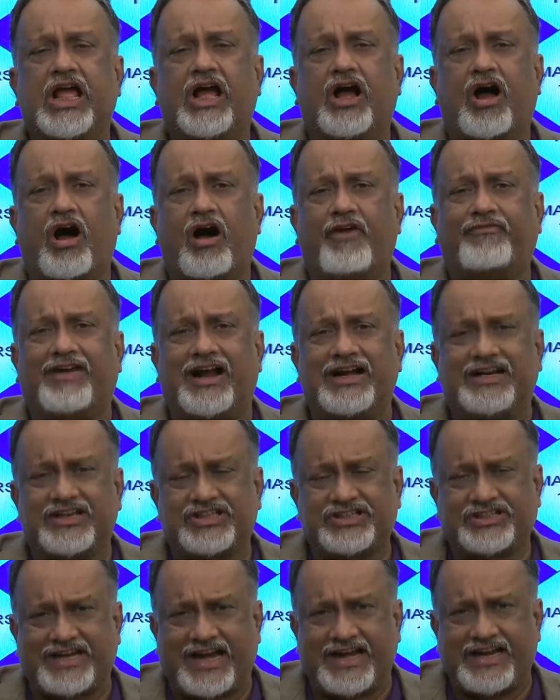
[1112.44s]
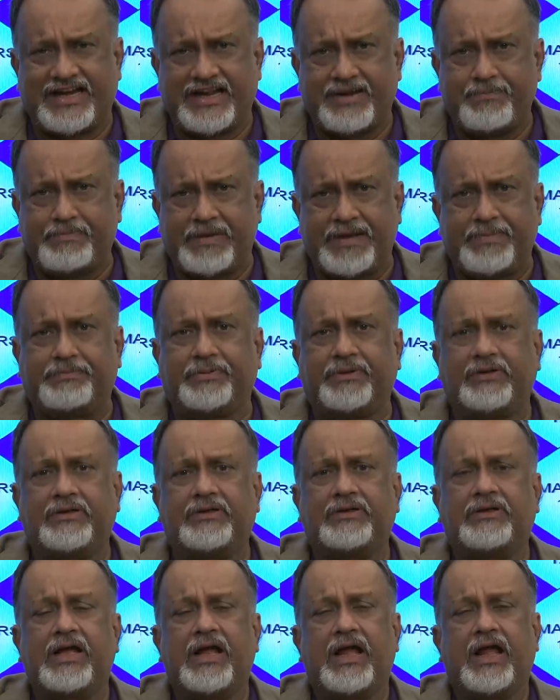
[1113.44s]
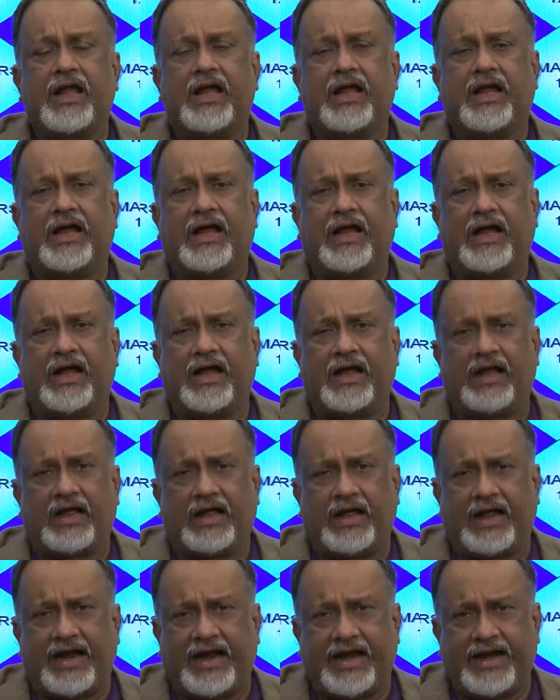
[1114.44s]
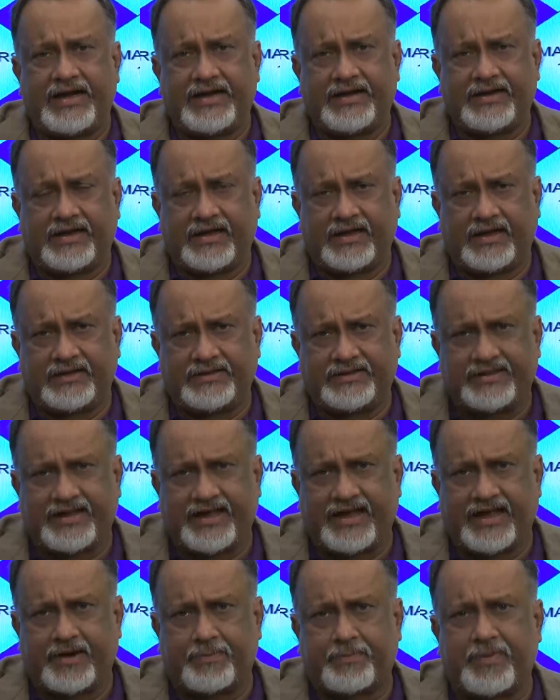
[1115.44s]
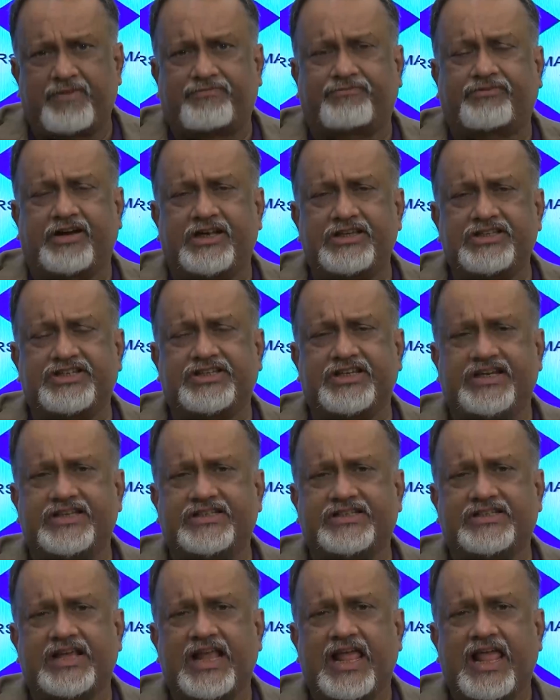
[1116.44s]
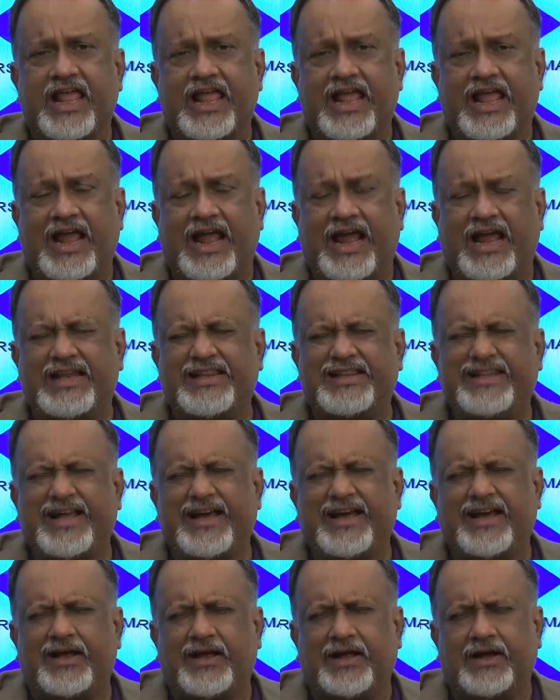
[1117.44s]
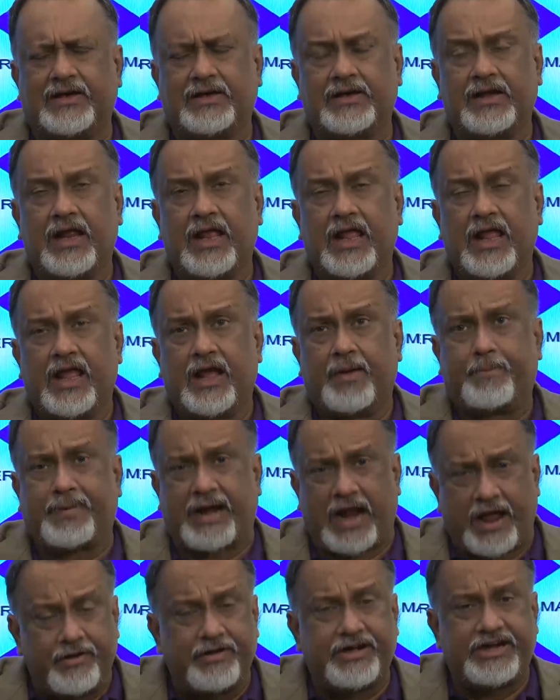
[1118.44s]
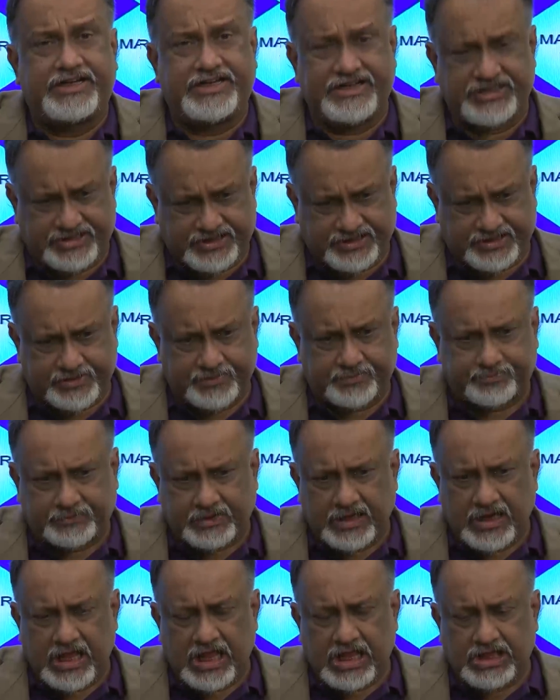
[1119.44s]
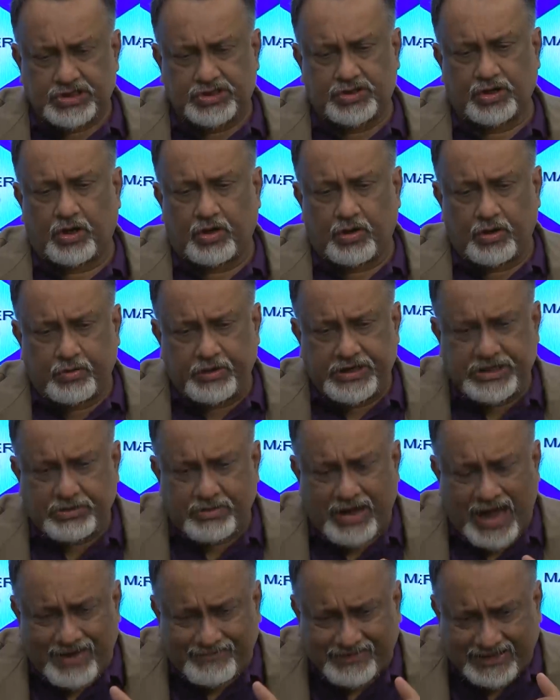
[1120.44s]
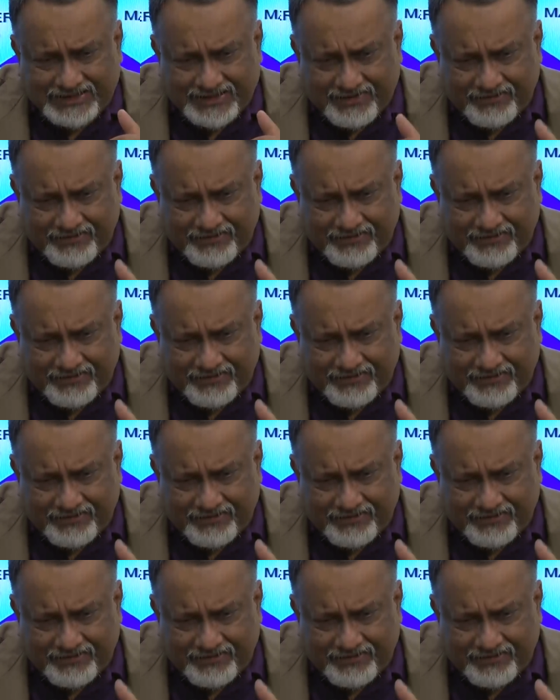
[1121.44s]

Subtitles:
of understanding people and their preferences and their priorities. So, you have at the